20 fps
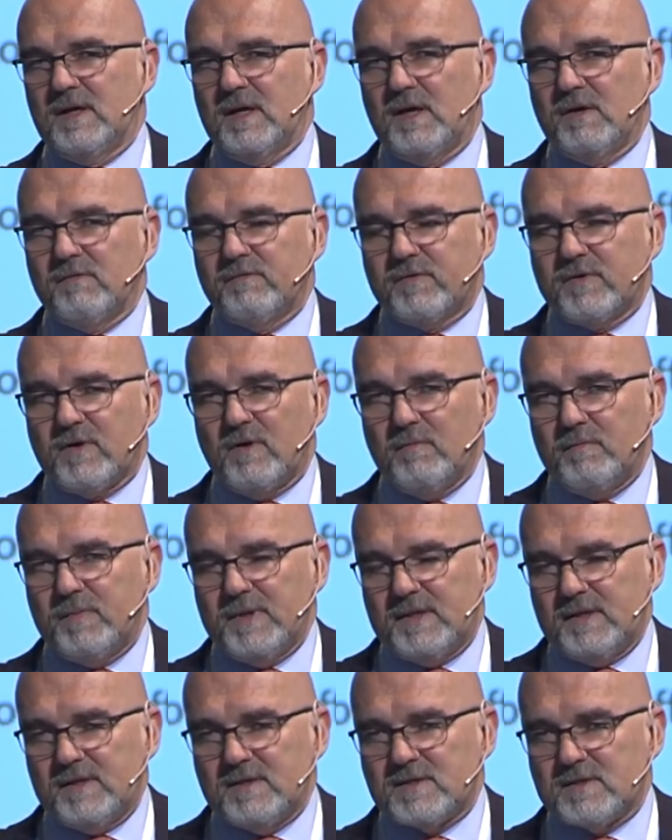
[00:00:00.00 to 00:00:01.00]
of
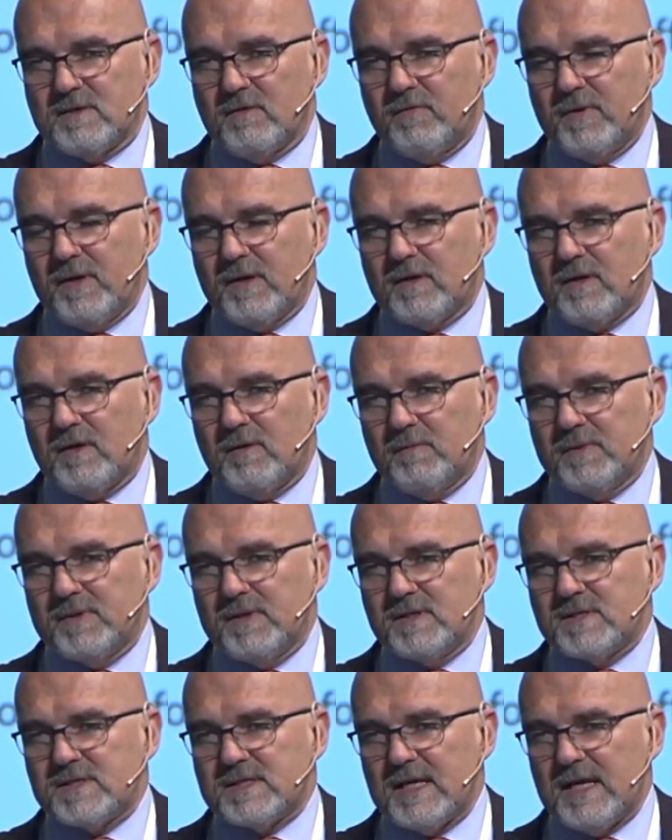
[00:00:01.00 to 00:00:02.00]
competence, of real
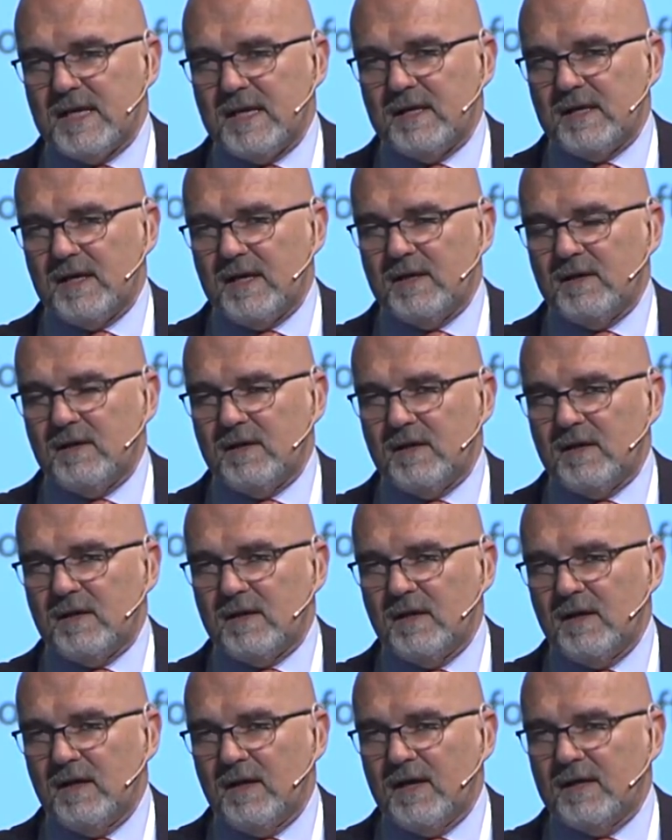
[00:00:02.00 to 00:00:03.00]
competence. And, and,
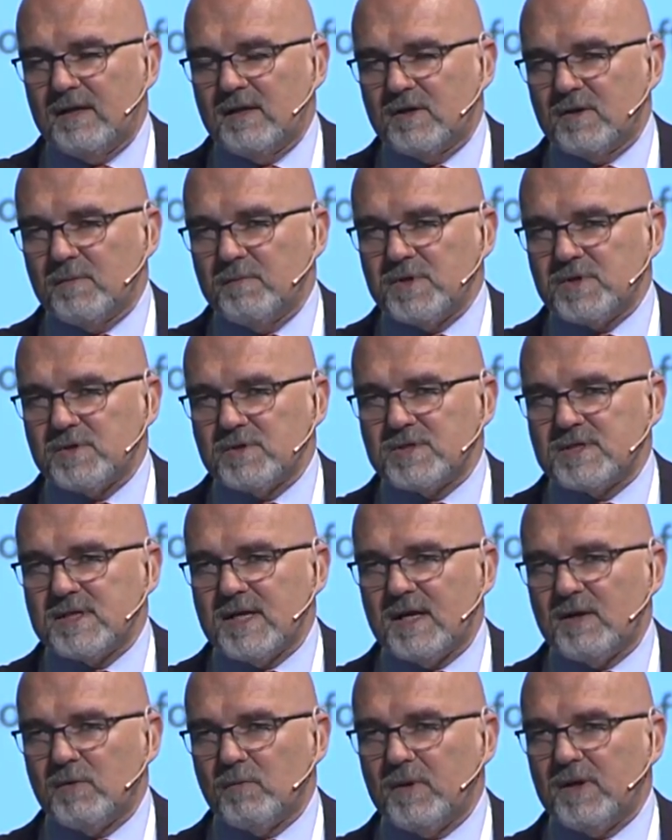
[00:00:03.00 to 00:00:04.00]
uh, and the Commission
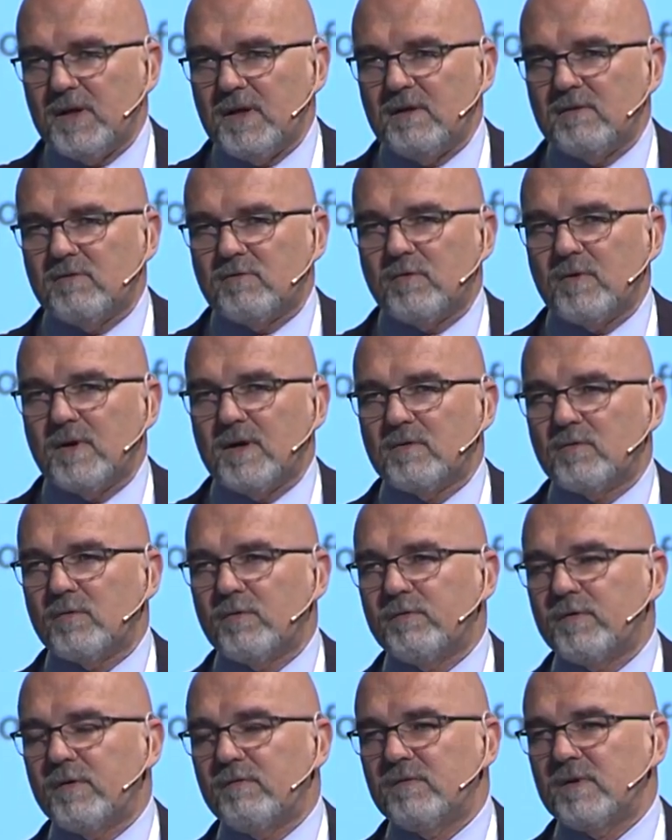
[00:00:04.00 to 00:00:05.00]
said we need
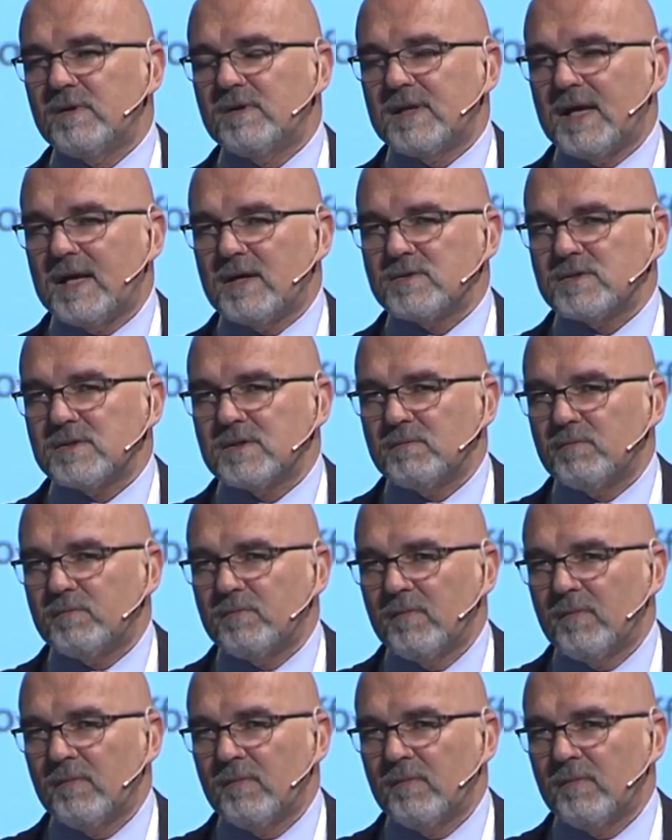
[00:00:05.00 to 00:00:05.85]
350,000